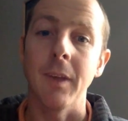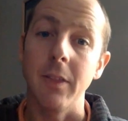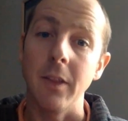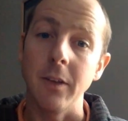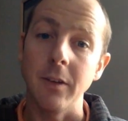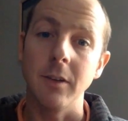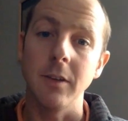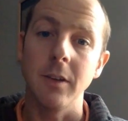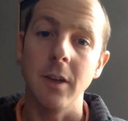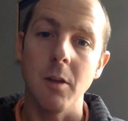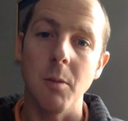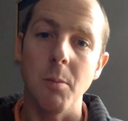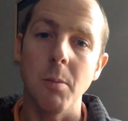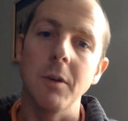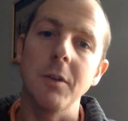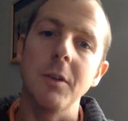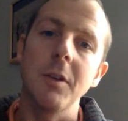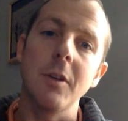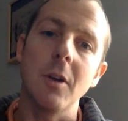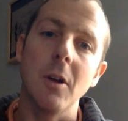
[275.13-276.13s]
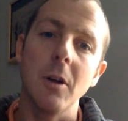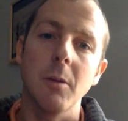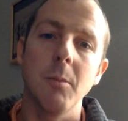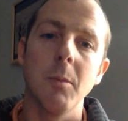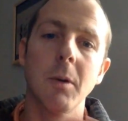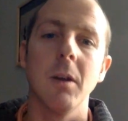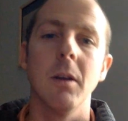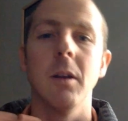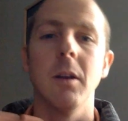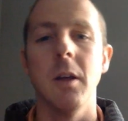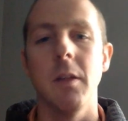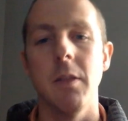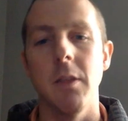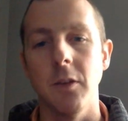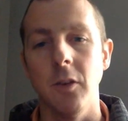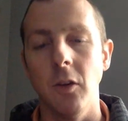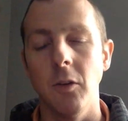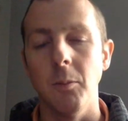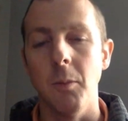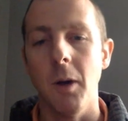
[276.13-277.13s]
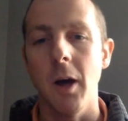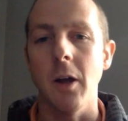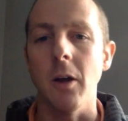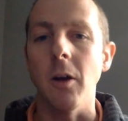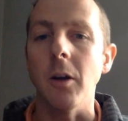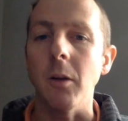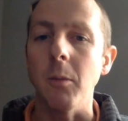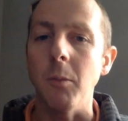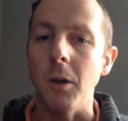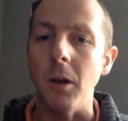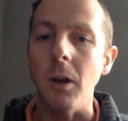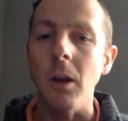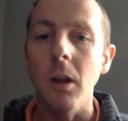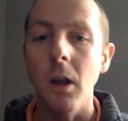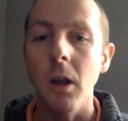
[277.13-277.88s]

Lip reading: this is the other person's argument, and this is my argument.